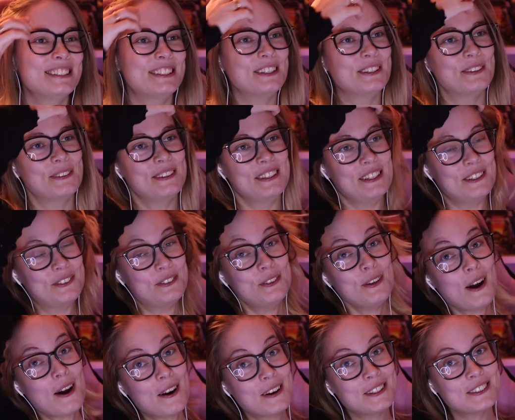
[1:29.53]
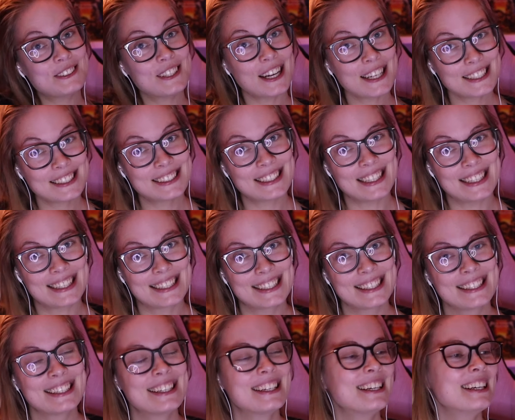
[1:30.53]
so if you aren't
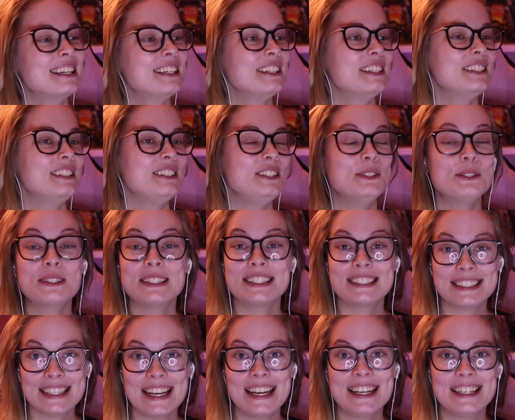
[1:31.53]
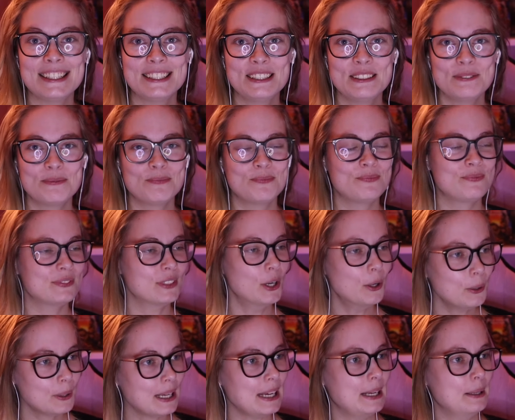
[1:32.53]
toxic, you can stay.
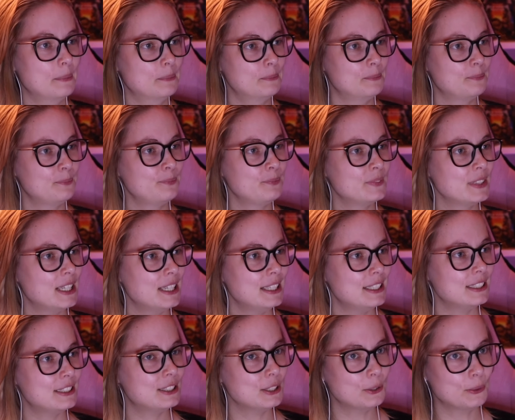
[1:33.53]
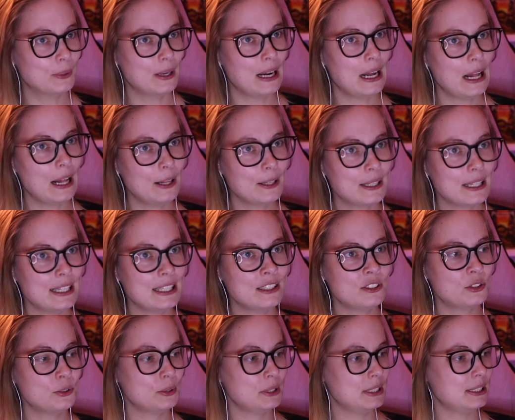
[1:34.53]
Okay, so I'll get
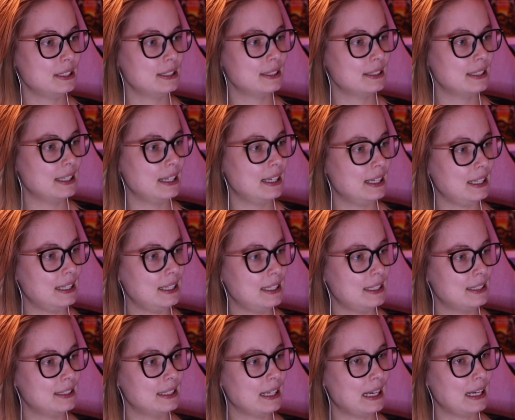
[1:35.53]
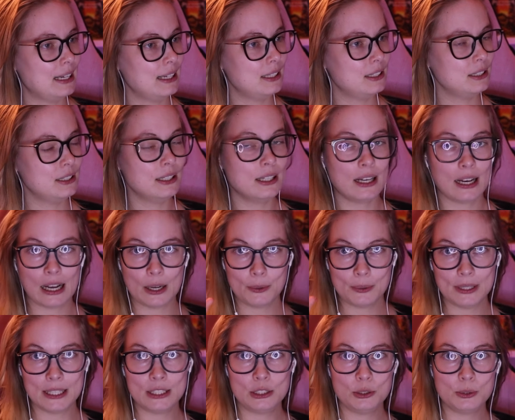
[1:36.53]
into it and
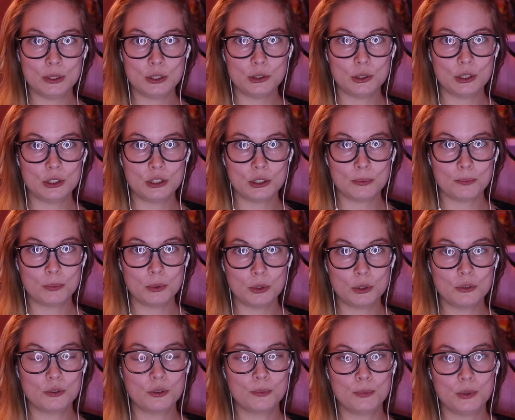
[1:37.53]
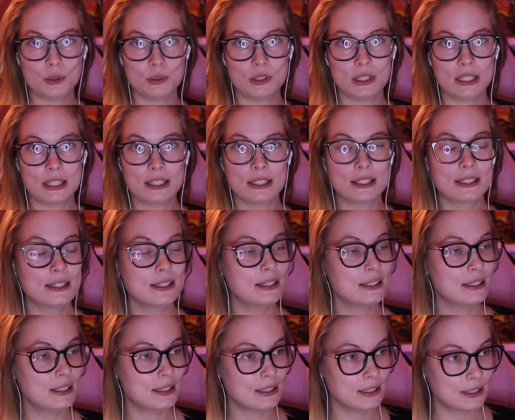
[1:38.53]
I'll let you enjoy some beautiful music.
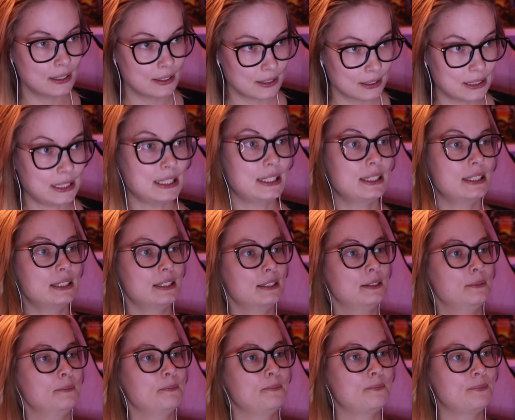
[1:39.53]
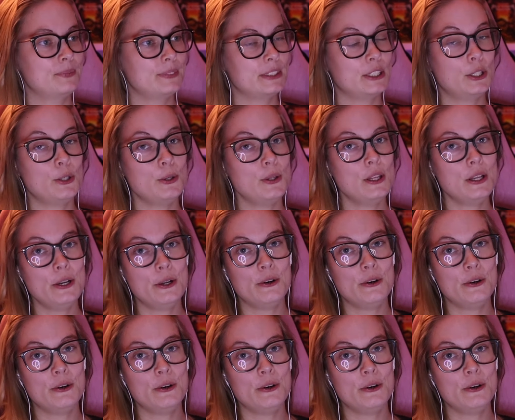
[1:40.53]
Yes, cue the